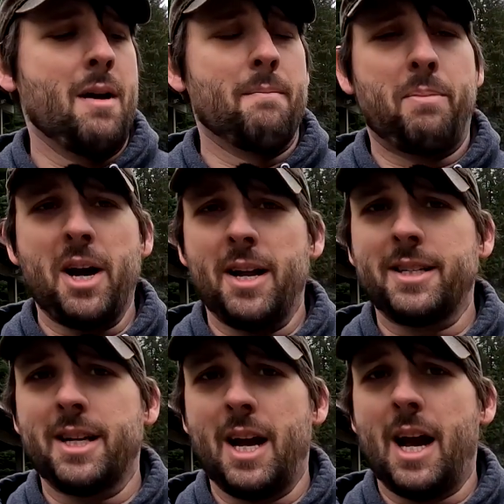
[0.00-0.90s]

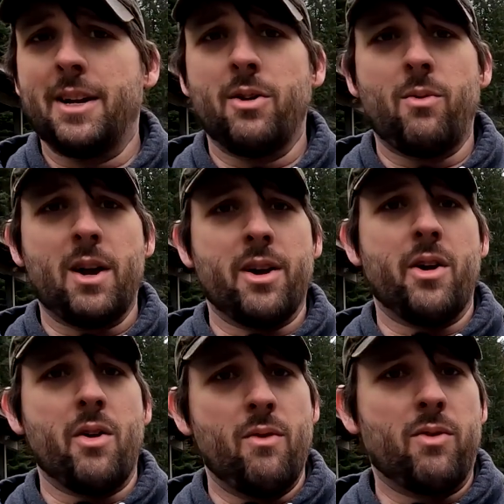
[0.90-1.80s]
but I don't want to
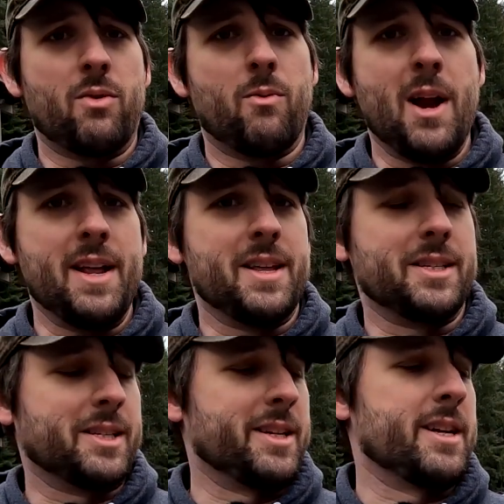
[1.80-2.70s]
overweigh
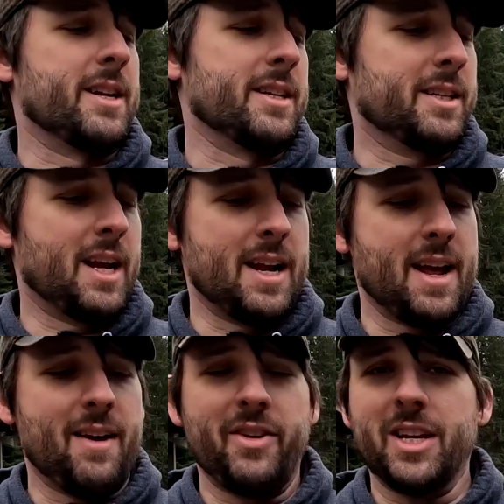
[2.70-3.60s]
this gun. It's kind of
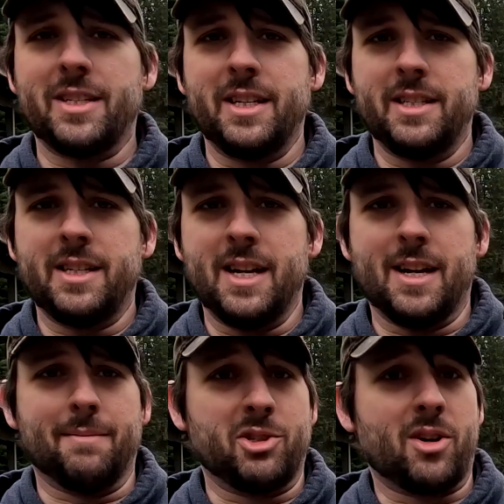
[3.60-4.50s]
heavy as is, and
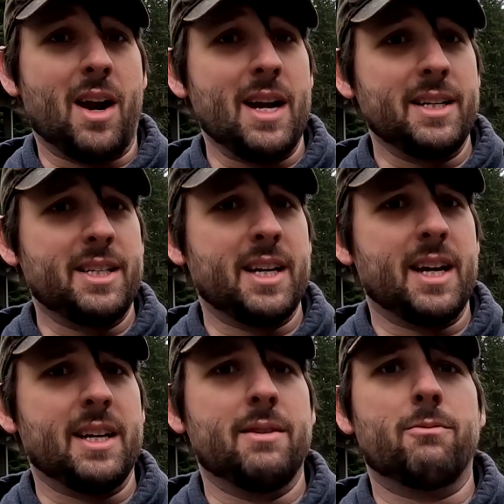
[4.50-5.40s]
I'm trying
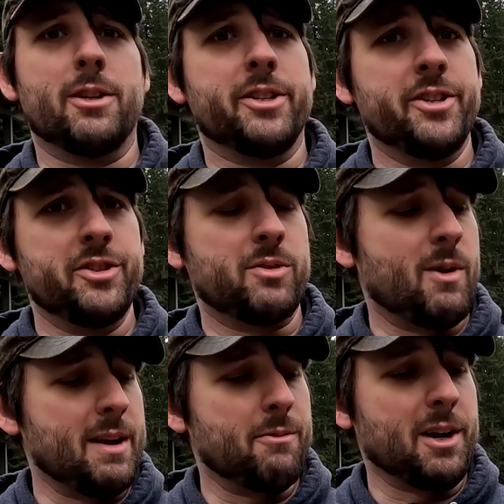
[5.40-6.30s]
to reduce
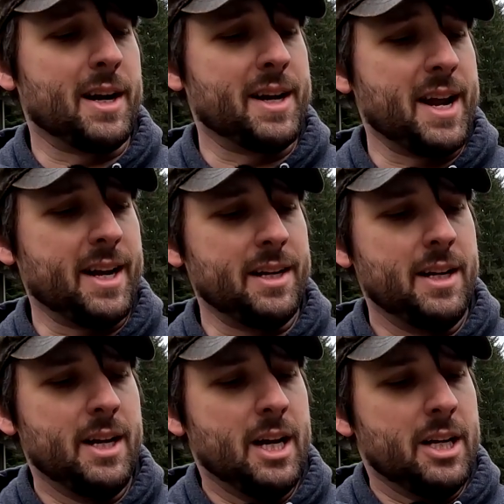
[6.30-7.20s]
weight where I can.
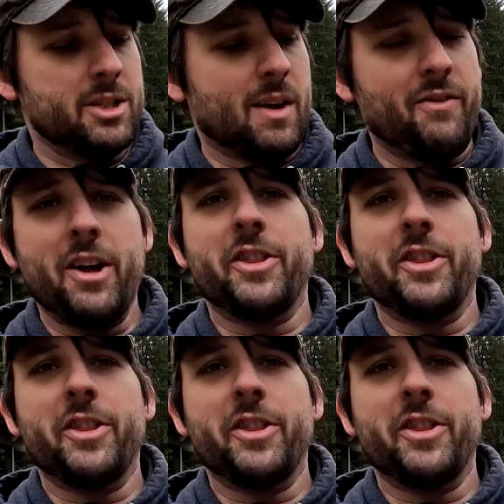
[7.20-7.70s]
So I found